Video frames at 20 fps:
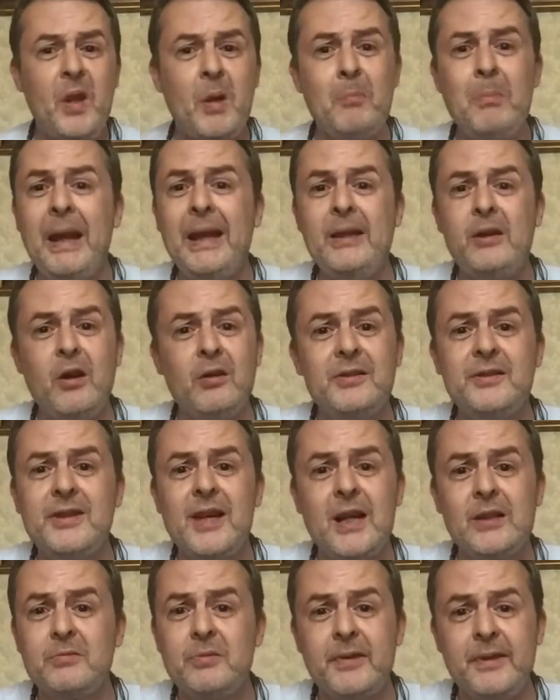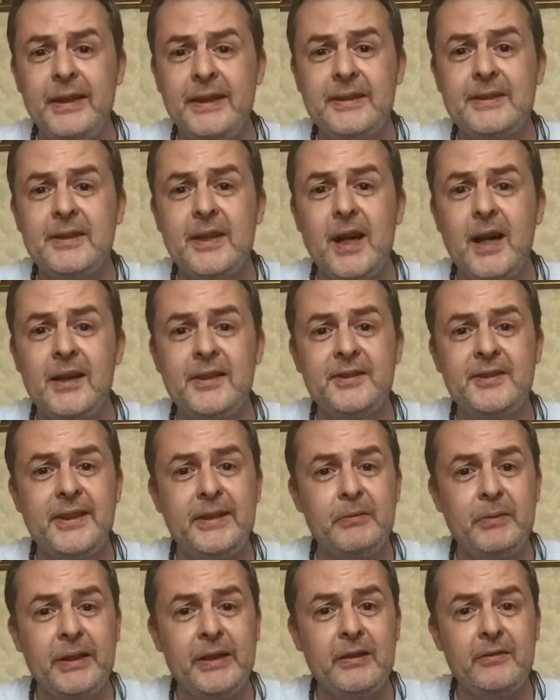make contact with these guys,
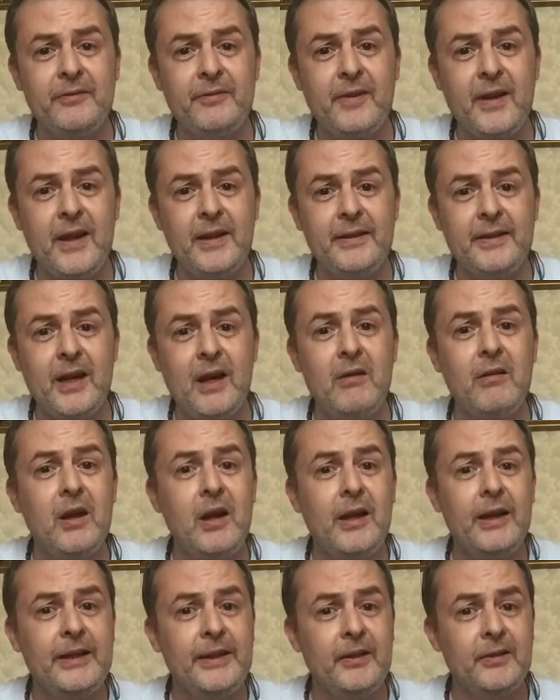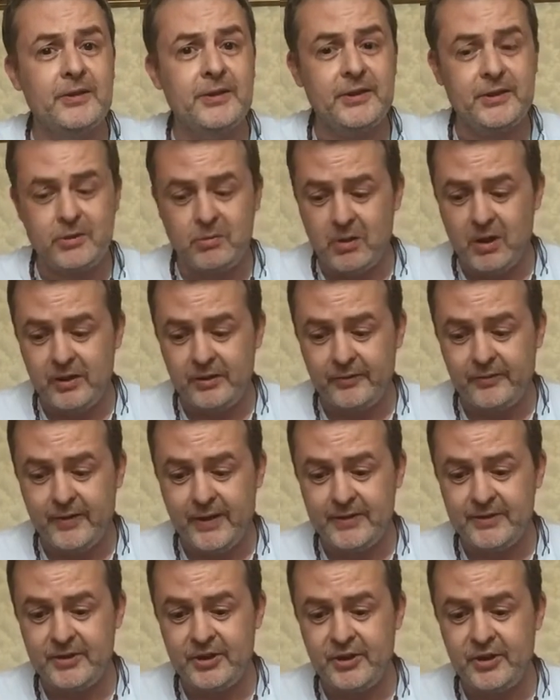see what you can find out, use it to our
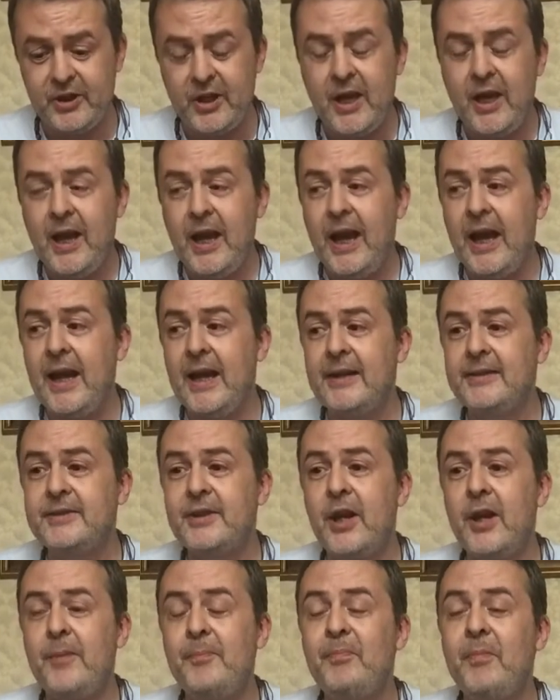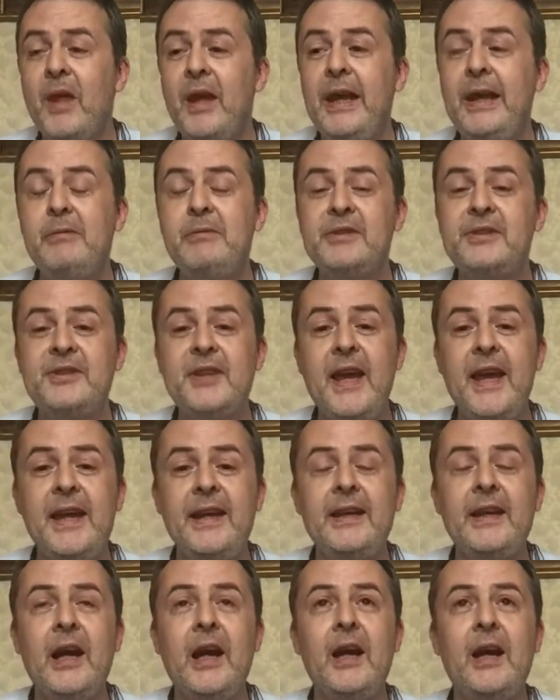advantage. And he was
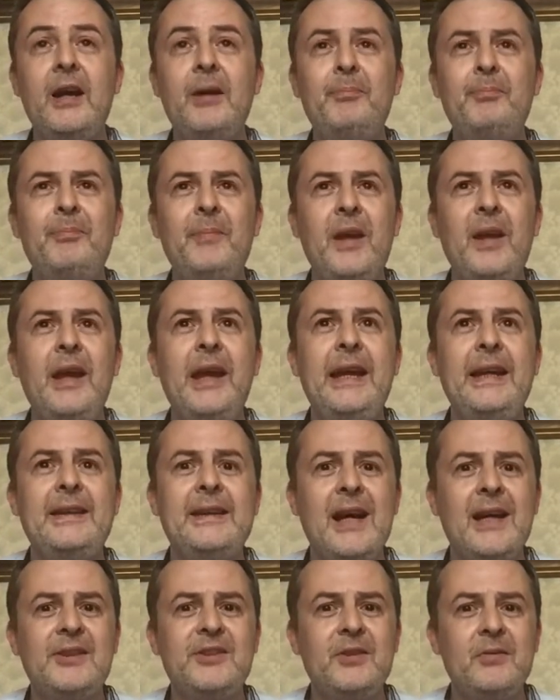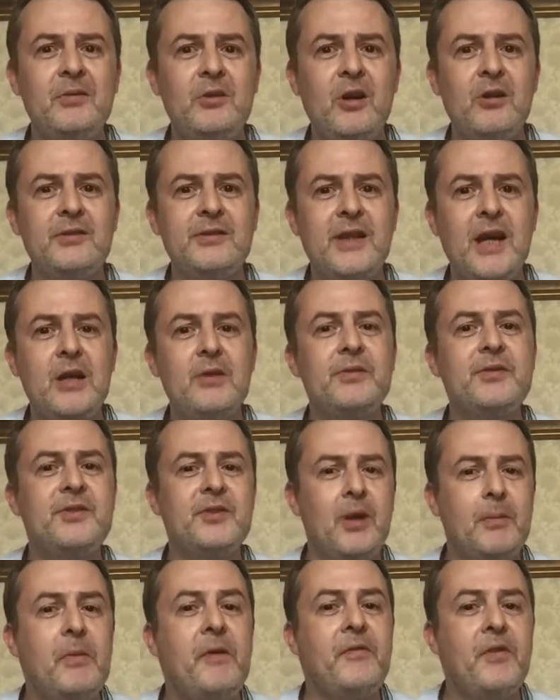saying he'd had some contact,
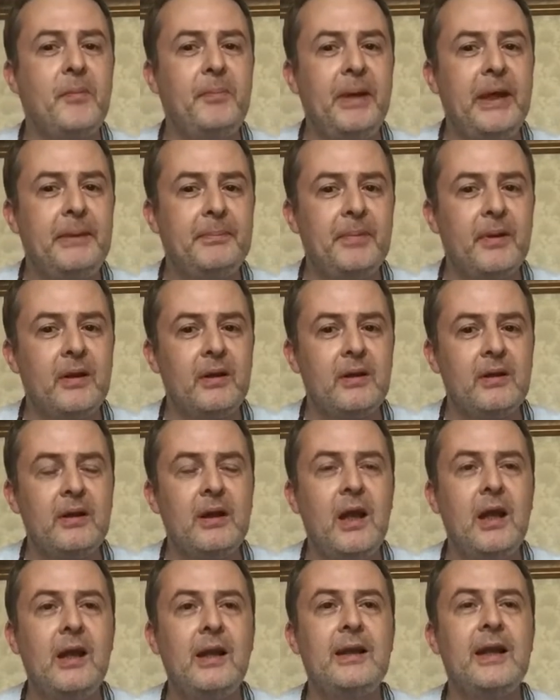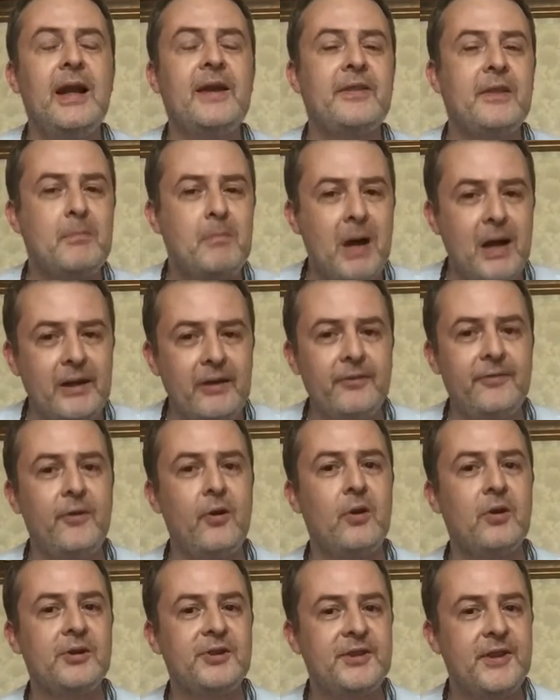some of the people like the
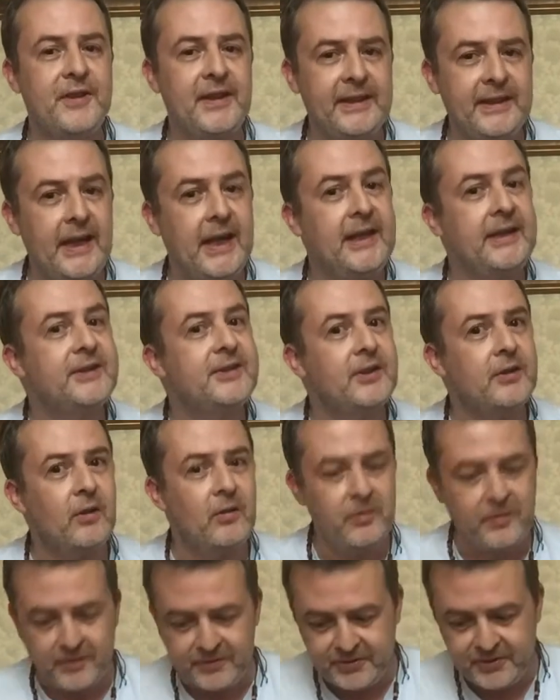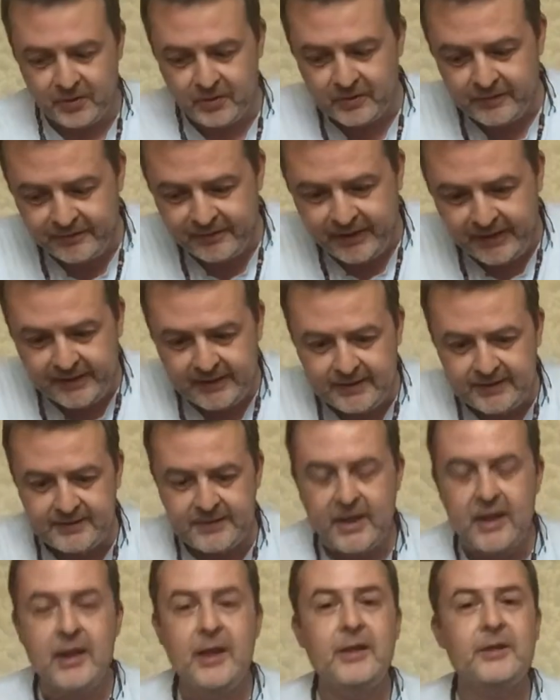Manaforts and the Gates and all those sort of
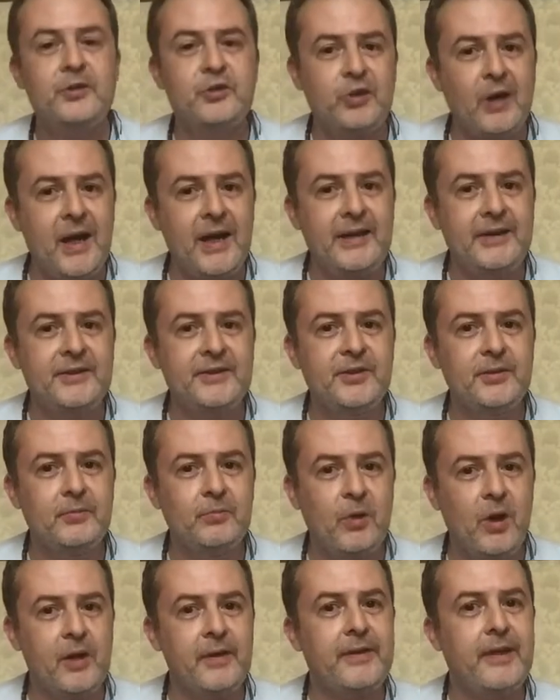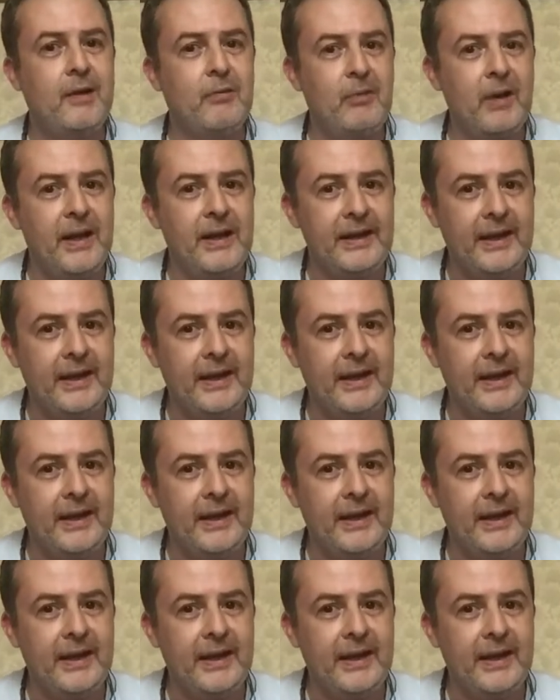things, trying to work their way